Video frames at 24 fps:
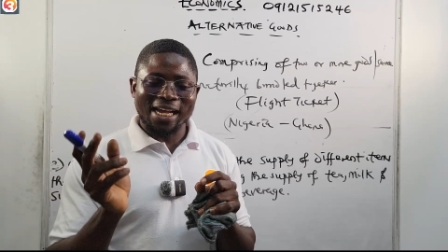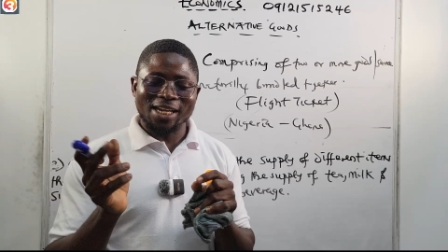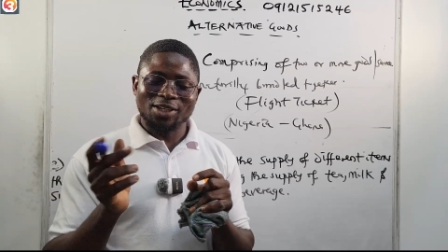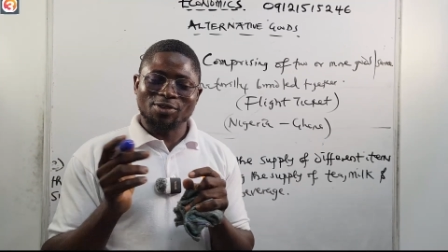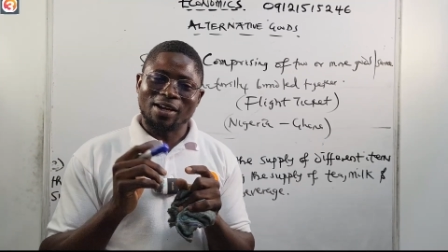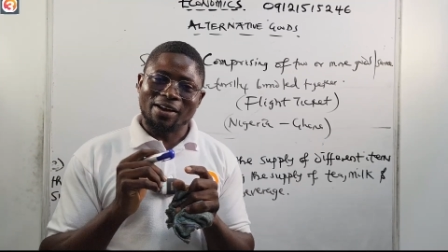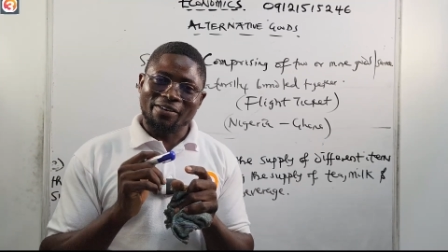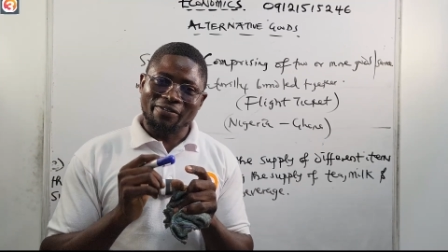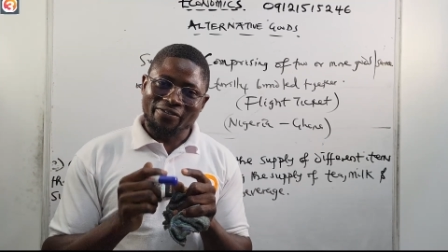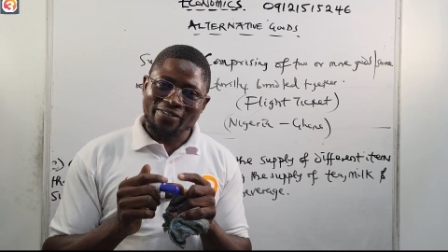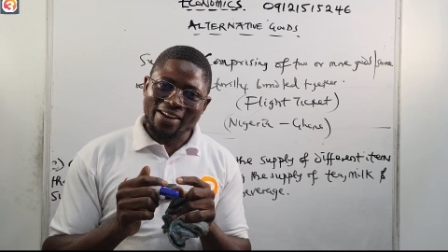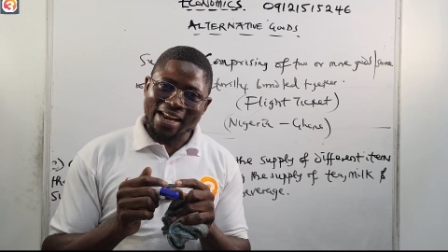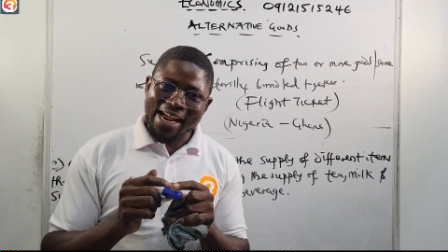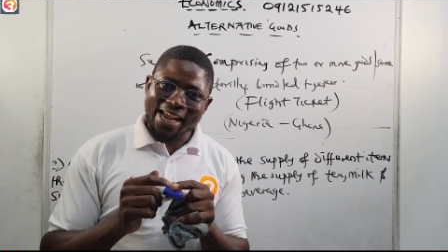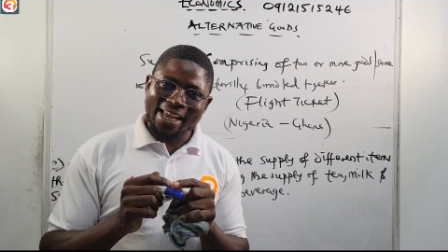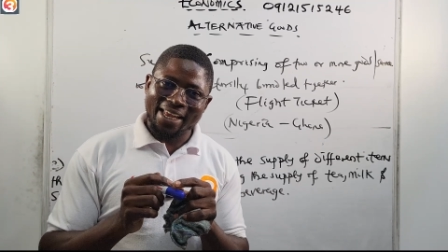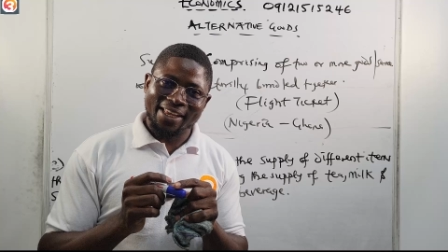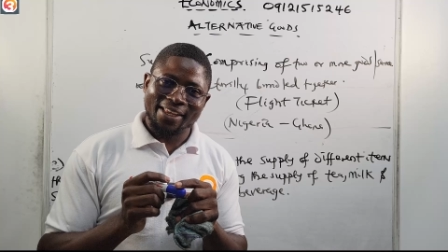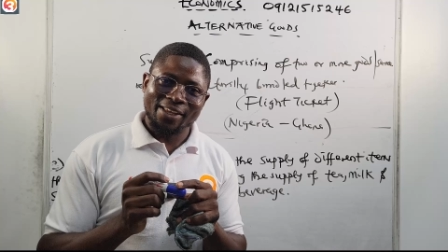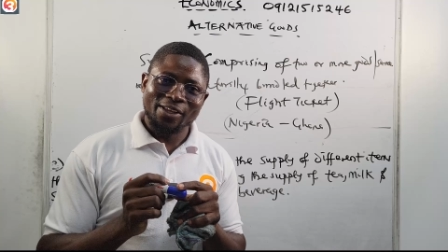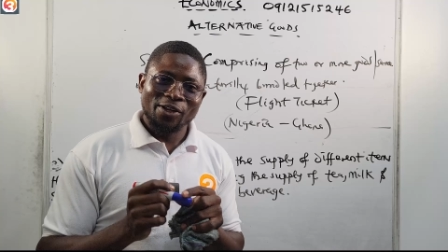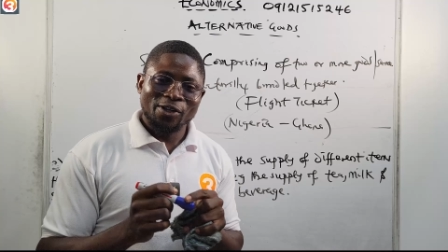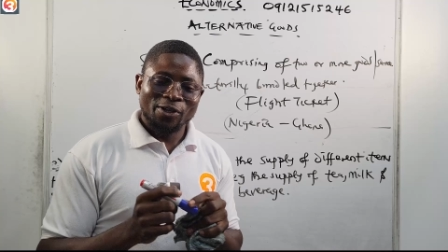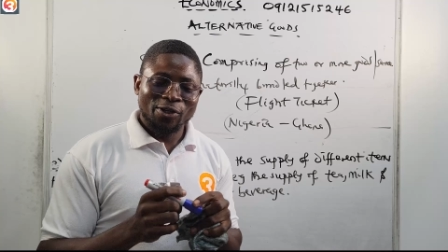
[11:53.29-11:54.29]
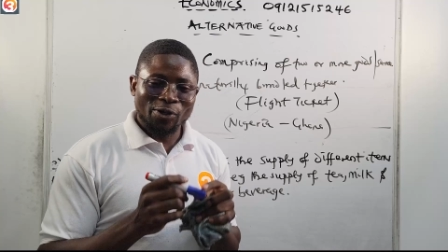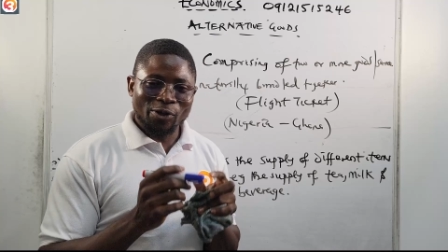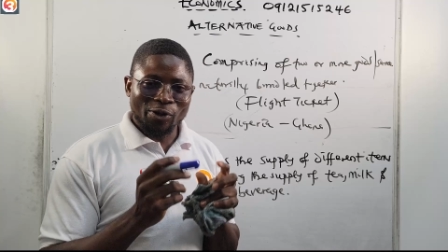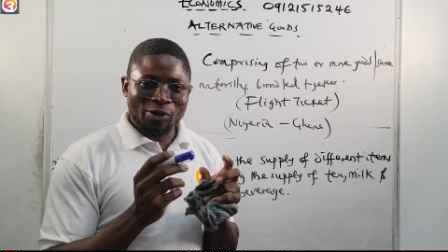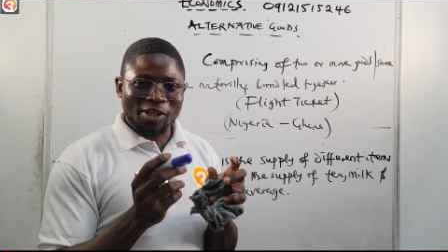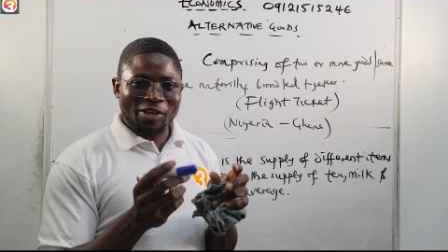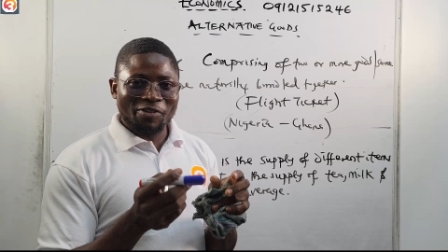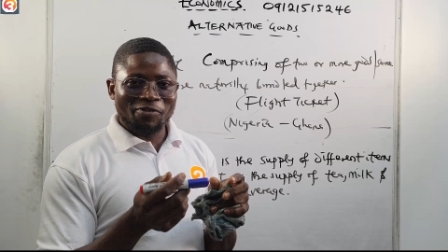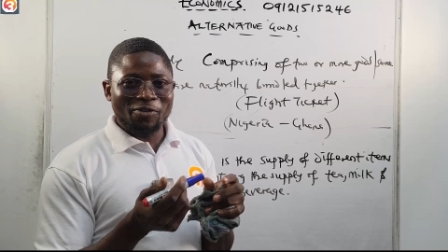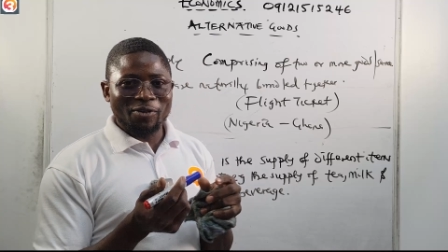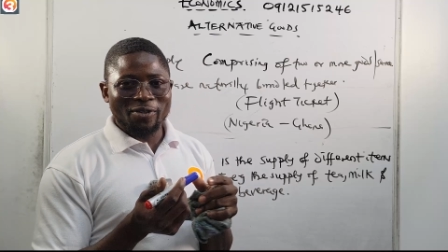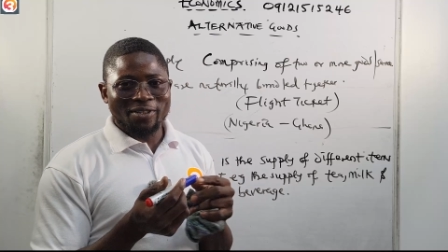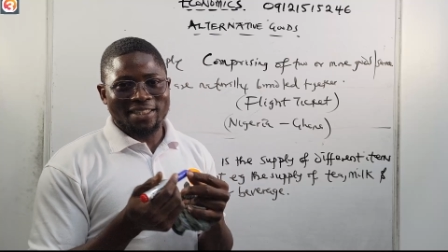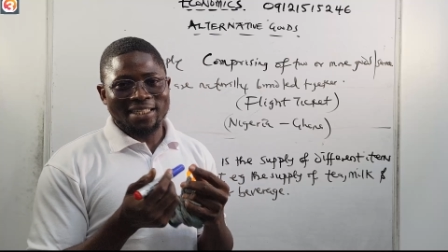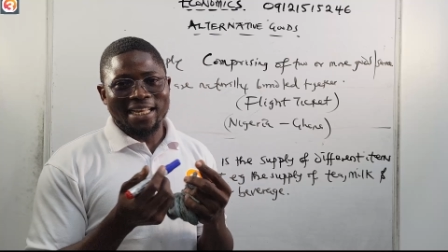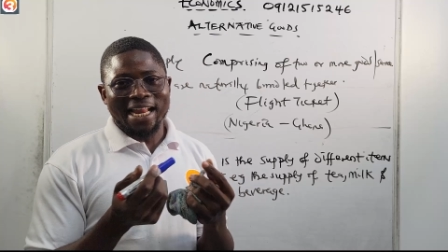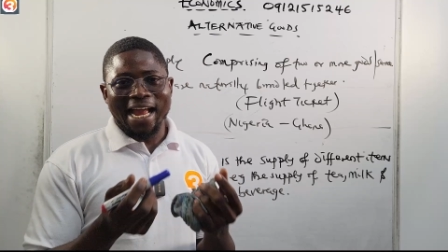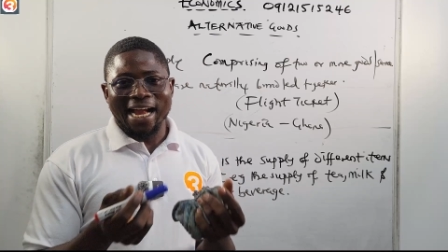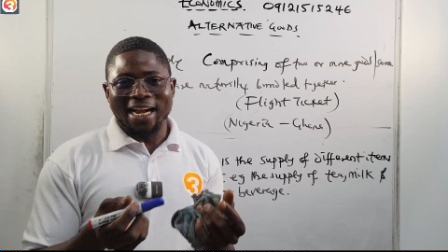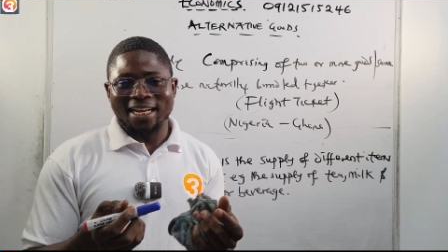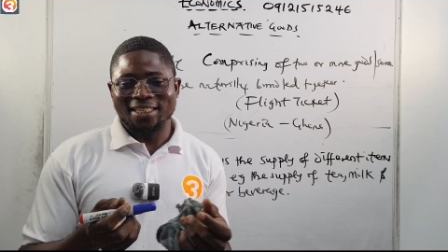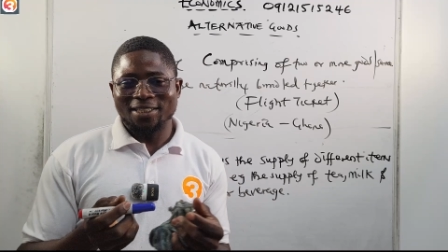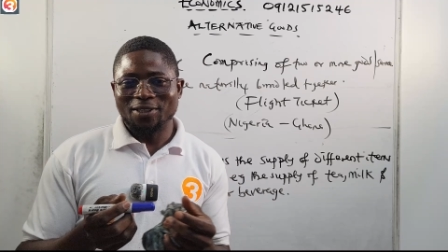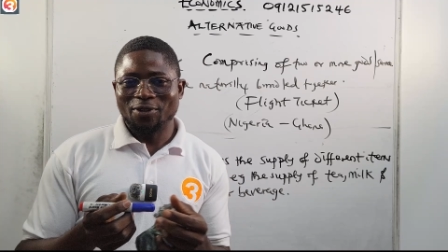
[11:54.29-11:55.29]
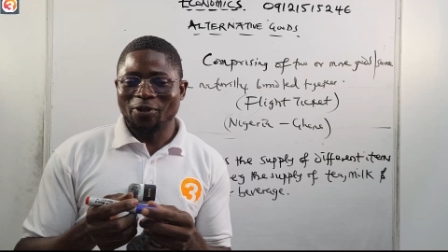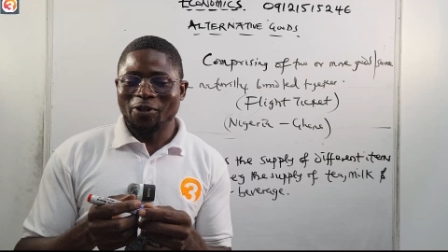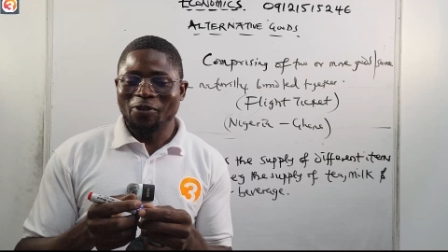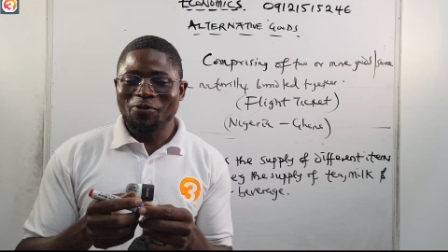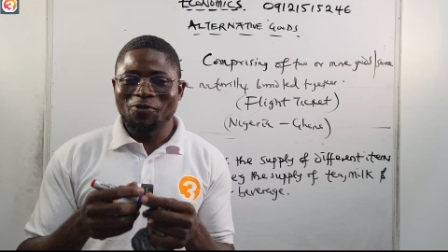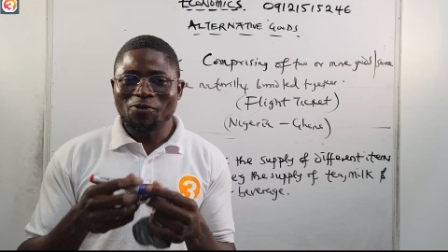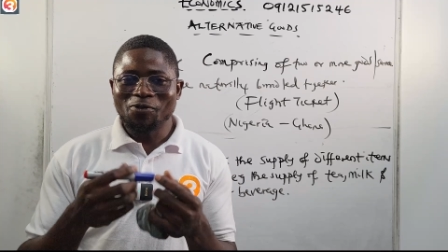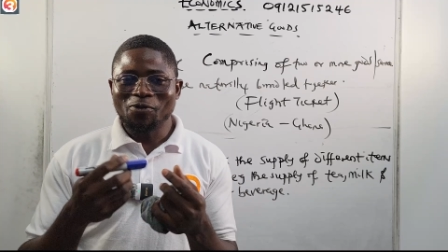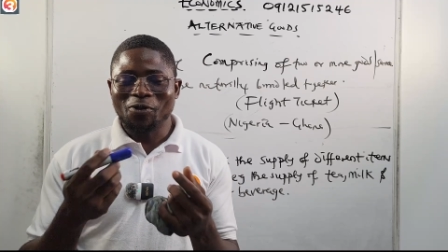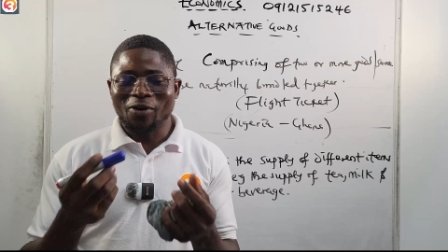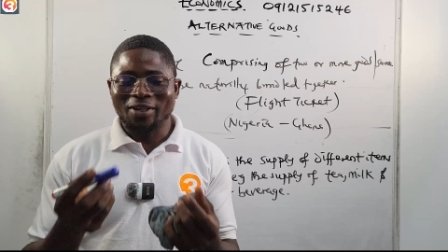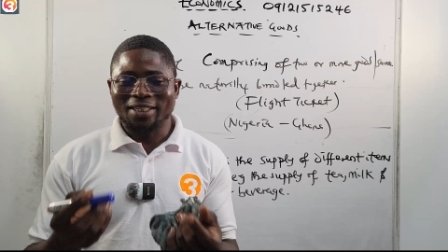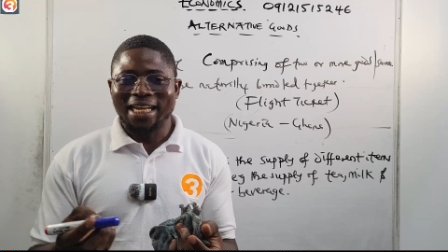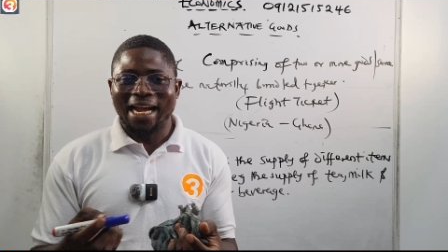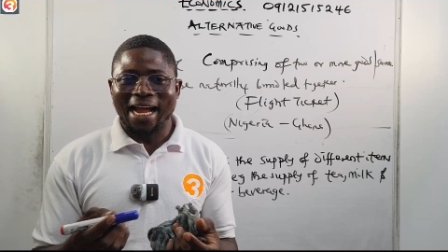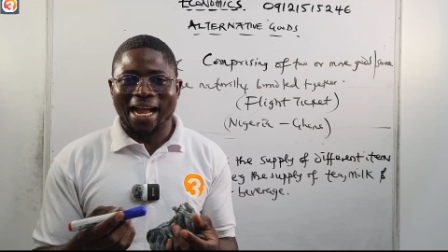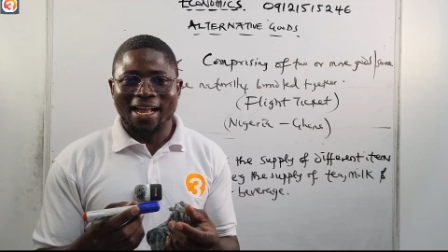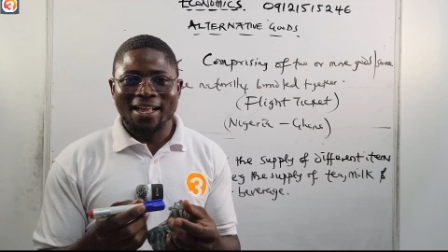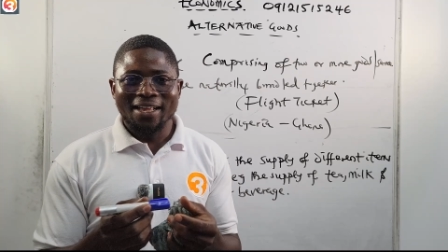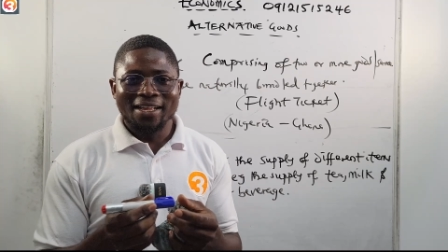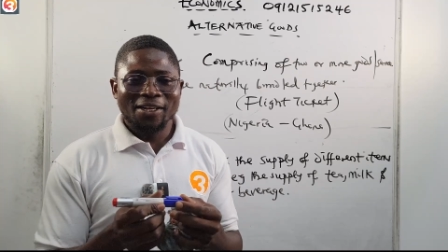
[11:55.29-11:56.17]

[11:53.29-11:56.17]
as you are flying, they'll give you snacks, they'll give you water,